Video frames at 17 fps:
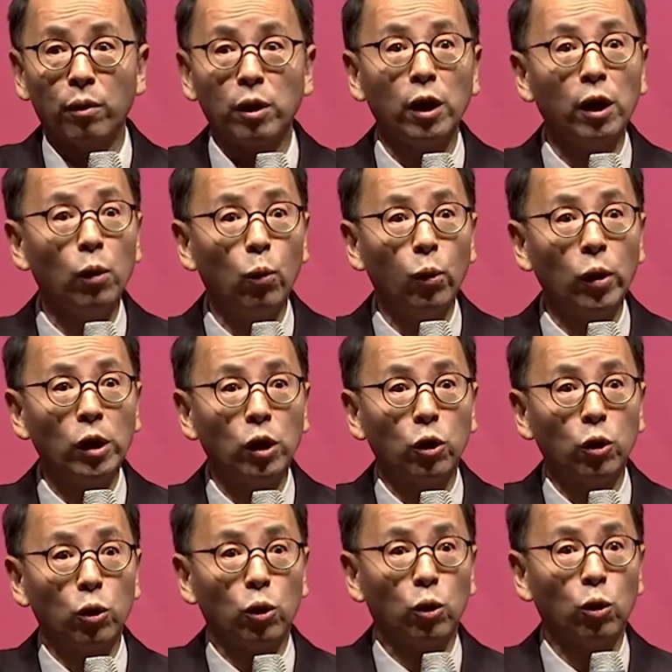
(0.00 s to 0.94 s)
They
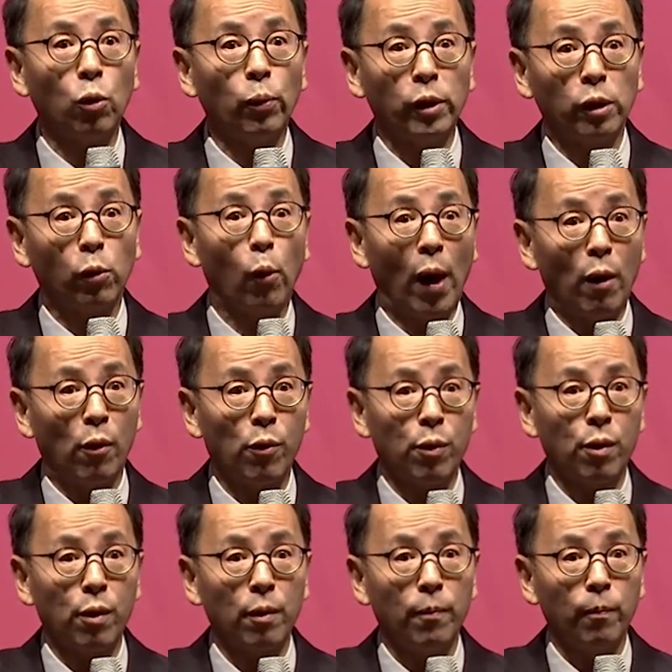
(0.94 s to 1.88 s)
redistribute
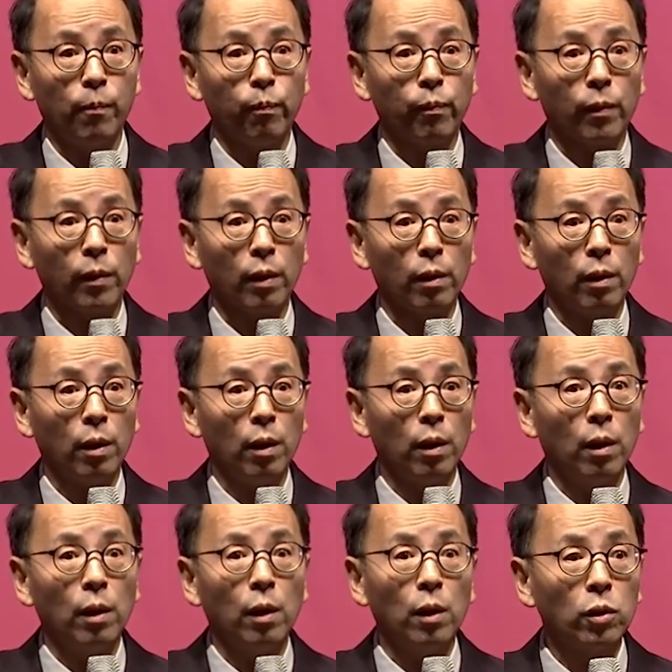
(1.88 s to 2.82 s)
wealth.
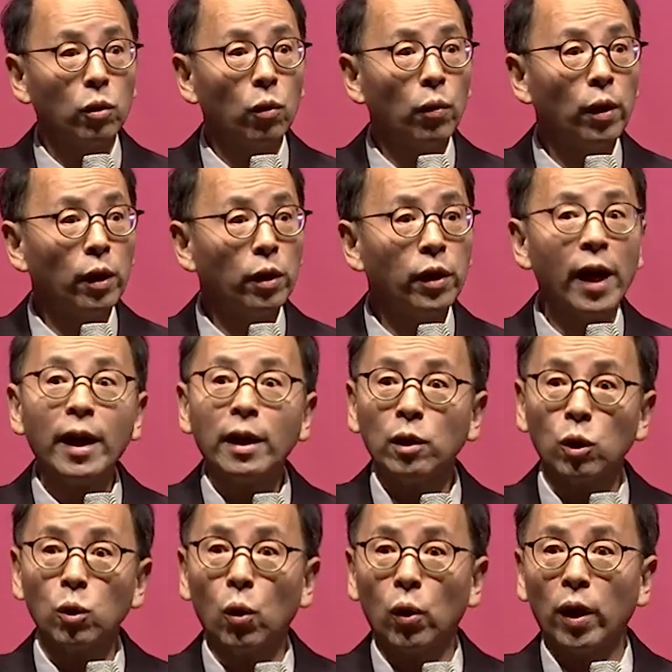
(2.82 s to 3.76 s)
So the tech
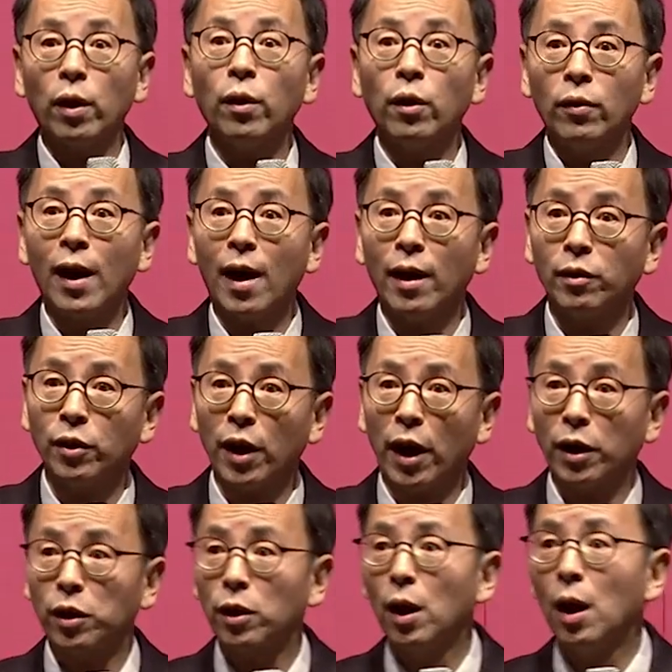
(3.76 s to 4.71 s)
story in the United
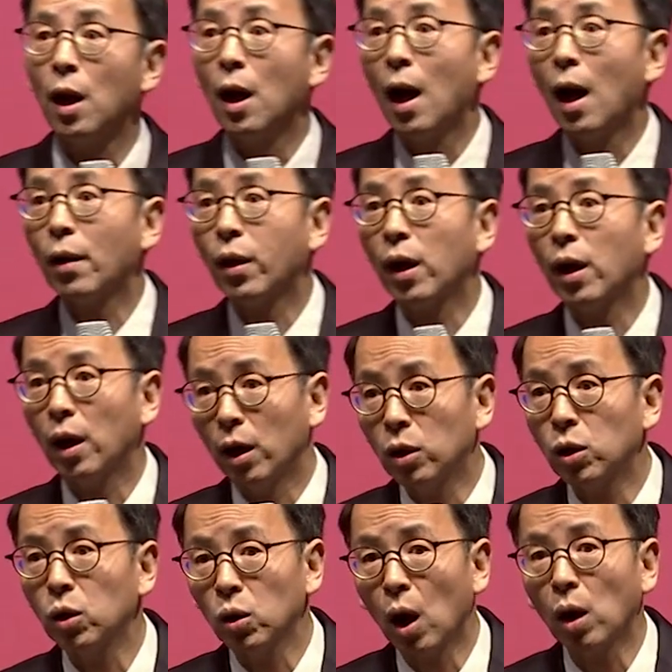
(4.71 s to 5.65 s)
States, I think,
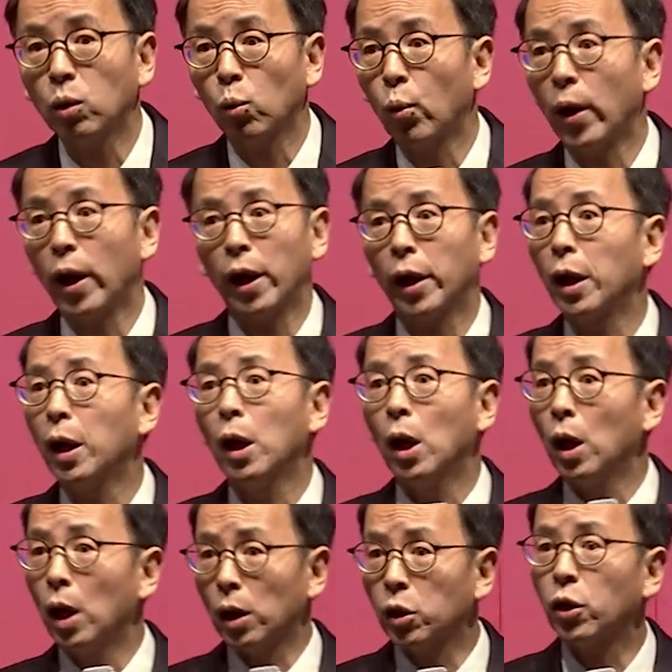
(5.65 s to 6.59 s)
is not really
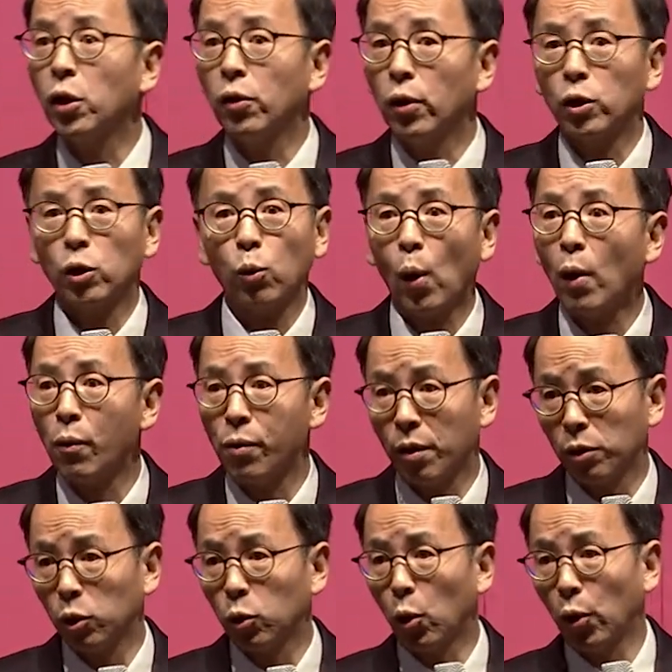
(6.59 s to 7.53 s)
a serious wealth
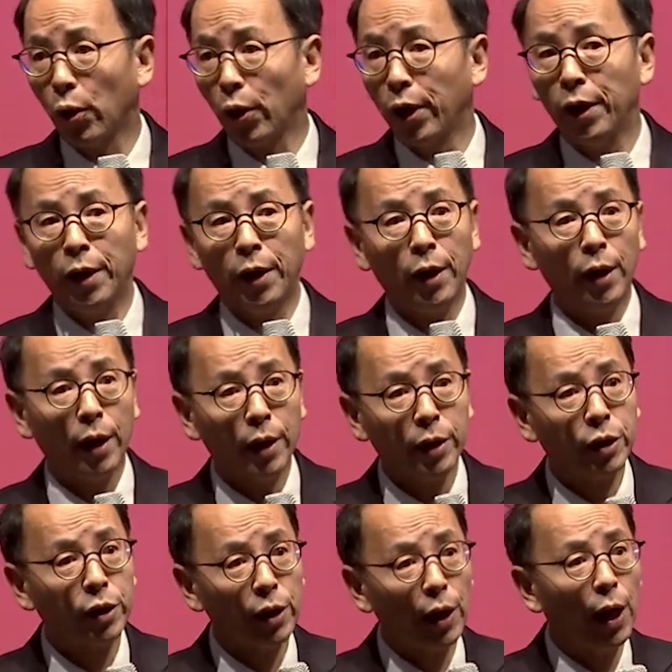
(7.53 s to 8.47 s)
story.
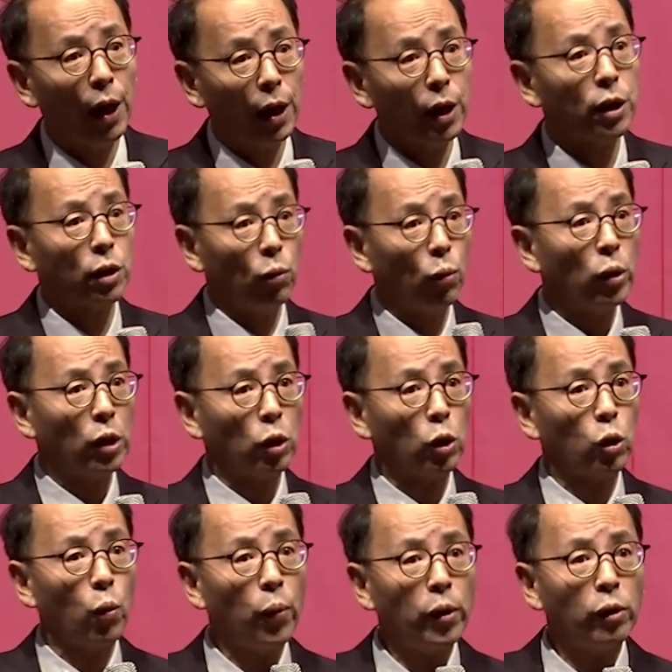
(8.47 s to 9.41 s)
It's a
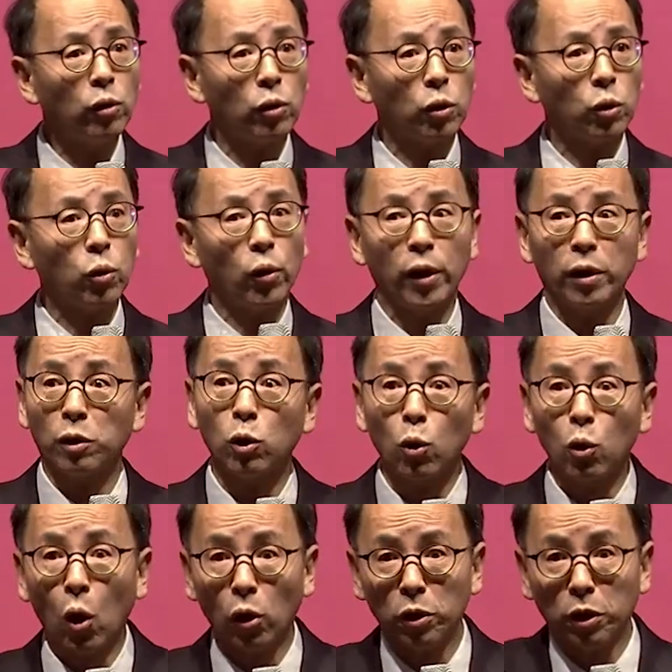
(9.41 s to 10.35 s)
redistribution story,
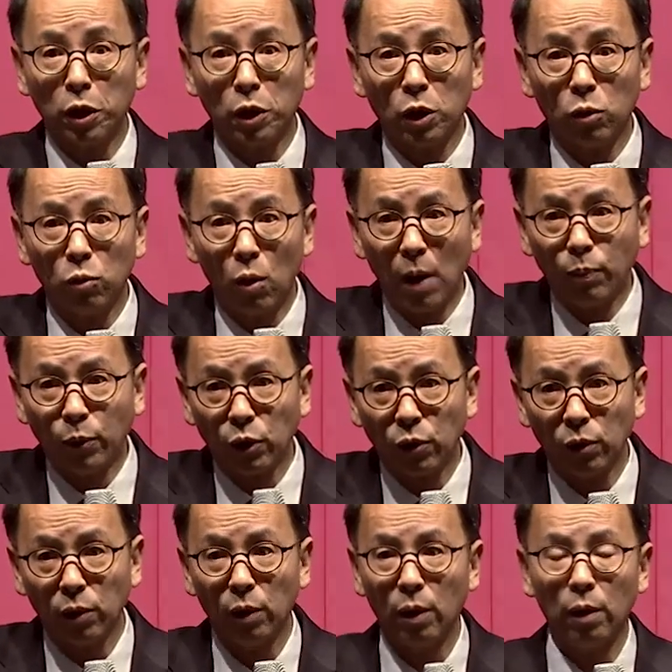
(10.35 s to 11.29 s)
so-called disruption.